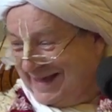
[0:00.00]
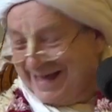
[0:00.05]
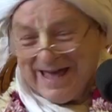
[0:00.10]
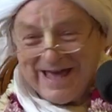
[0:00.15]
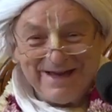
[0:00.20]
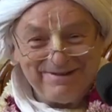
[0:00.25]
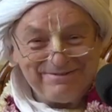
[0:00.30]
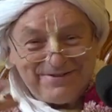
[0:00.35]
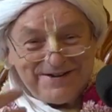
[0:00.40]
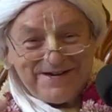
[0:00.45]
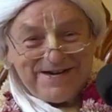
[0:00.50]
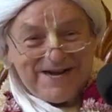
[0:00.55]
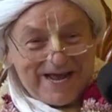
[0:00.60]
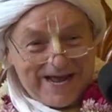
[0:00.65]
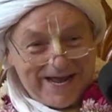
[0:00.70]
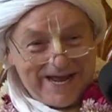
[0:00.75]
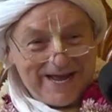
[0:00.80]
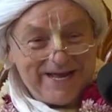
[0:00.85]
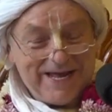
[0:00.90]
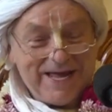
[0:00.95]
every
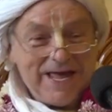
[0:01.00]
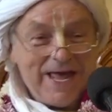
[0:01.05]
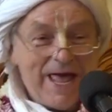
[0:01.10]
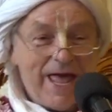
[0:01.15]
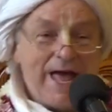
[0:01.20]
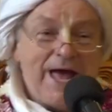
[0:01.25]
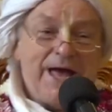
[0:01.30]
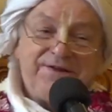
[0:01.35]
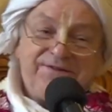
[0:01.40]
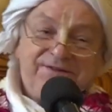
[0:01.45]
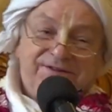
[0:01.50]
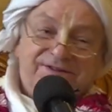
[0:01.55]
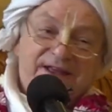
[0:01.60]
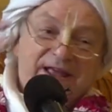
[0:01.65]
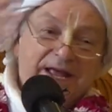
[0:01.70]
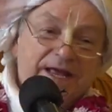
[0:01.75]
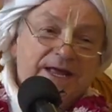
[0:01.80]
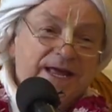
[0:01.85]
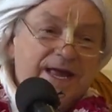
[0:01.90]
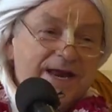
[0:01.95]
day and
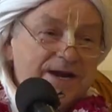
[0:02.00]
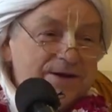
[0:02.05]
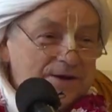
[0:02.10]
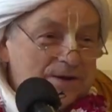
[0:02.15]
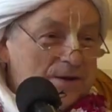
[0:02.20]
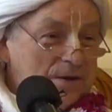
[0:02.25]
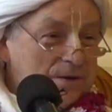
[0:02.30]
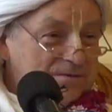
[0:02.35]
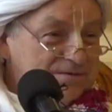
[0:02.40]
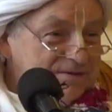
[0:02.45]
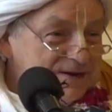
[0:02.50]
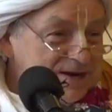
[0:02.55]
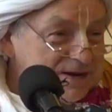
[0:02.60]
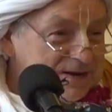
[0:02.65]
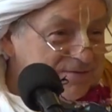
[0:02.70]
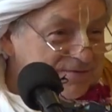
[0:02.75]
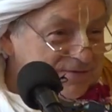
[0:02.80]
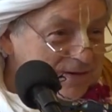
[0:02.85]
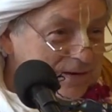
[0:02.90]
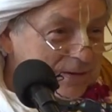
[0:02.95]
sing Gita
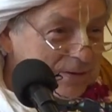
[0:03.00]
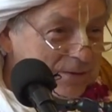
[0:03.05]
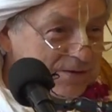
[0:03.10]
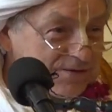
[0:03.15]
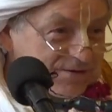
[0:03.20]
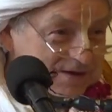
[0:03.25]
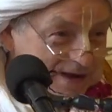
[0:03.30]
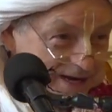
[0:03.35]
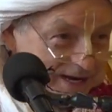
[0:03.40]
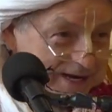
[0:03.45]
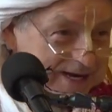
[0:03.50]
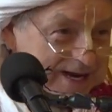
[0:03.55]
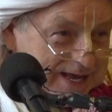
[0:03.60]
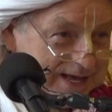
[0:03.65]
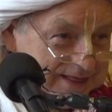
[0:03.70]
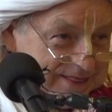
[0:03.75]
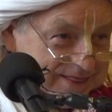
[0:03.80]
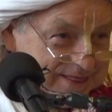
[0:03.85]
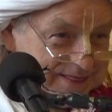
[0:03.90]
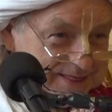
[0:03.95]
Govinda for Lord
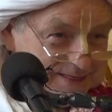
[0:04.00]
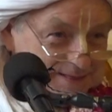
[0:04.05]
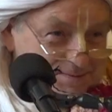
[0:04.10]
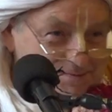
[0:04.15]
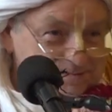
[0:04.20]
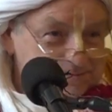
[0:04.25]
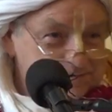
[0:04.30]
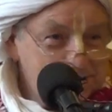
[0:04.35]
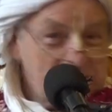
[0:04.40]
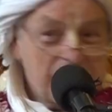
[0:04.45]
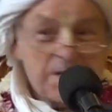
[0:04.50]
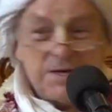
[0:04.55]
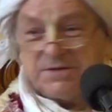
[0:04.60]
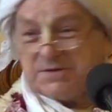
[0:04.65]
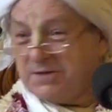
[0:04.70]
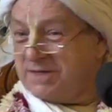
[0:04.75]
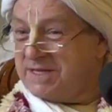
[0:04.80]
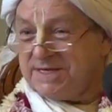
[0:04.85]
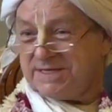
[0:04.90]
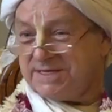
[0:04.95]
Jagannath.
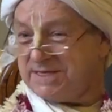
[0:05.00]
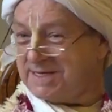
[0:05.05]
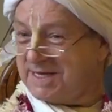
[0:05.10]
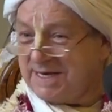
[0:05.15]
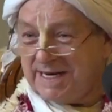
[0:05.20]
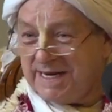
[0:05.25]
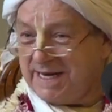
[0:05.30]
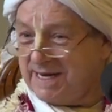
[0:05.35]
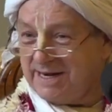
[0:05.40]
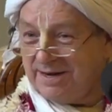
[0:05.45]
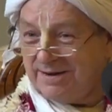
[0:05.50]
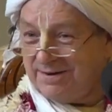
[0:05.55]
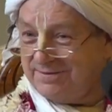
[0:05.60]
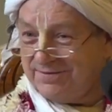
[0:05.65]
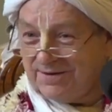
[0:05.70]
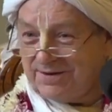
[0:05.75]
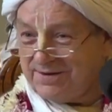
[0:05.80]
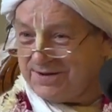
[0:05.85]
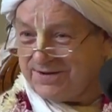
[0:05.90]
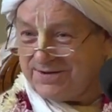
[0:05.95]
So this is the Leela
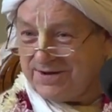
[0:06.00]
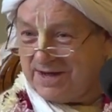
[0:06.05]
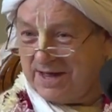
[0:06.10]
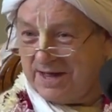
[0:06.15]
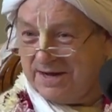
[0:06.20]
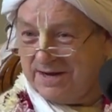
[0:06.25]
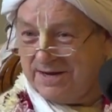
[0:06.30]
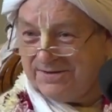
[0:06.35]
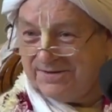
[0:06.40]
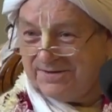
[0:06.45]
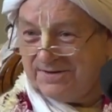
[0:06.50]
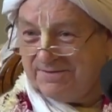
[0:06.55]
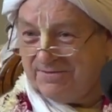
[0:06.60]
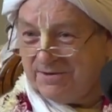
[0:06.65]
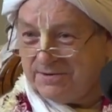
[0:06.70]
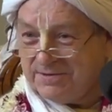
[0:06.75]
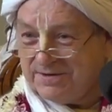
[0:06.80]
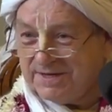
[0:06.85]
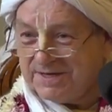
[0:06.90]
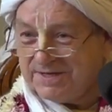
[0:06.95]
of Krishna and his
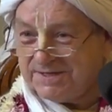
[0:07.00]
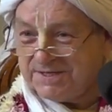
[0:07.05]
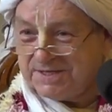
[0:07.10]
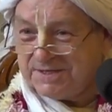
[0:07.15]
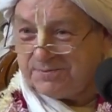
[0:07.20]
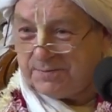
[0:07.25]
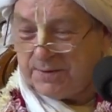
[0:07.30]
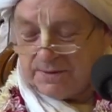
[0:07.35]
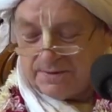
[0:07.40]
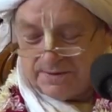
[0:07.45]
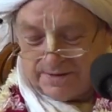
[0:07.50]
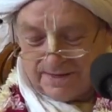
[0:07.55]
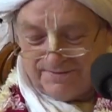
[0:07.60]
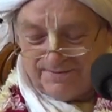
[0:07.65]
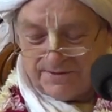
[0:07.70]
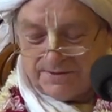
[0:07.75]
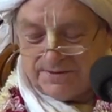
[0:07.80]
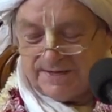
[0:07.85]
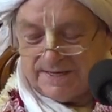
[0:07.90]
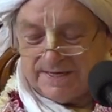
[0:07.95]
devotees, his pure
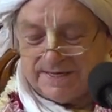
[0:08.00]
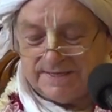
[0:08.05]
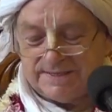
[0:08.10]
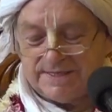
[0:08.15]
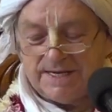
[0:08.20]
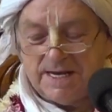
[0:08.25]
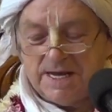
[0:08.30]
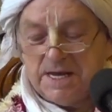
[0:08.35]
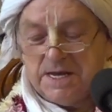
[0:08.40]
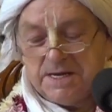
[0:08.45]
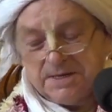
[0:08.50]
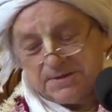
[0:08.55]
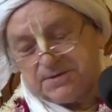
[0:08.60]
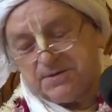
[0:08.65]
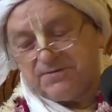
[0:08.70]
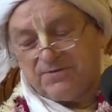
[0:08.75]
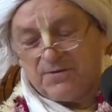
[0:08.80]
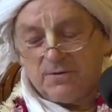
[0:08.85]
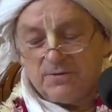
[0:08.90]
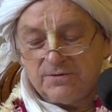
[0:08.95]
devotees.
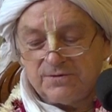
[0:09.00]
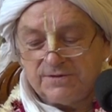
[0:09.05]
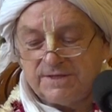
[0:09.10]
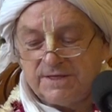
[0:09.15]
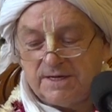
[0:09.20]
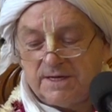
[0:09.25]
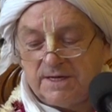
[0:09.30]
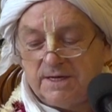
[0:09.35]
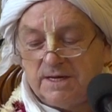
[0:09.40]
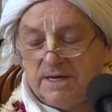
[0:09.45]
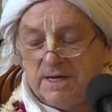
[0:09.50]
So of course the